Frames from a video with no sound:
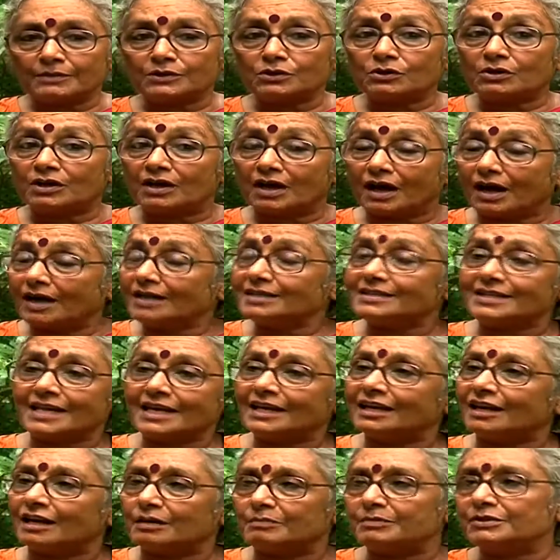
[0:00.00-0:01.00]
But you can't
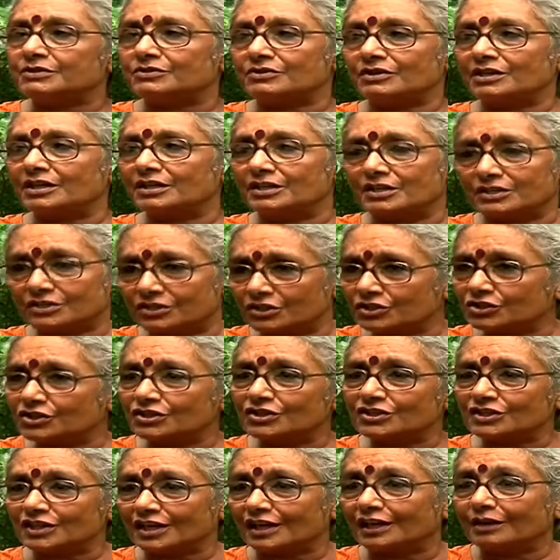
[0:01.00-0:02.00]
take arbitrary
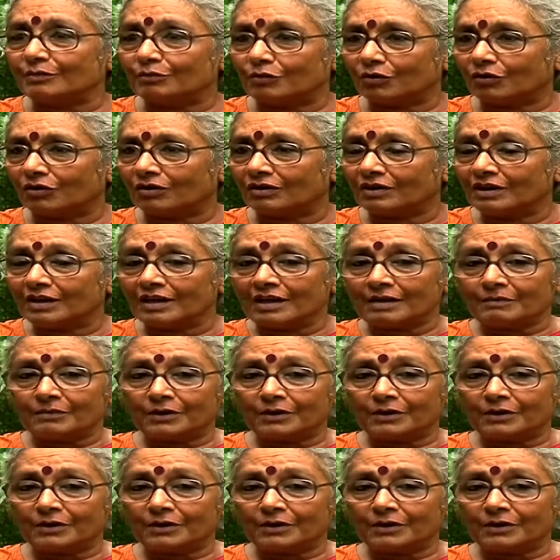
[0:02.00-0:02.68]
decisions anymore.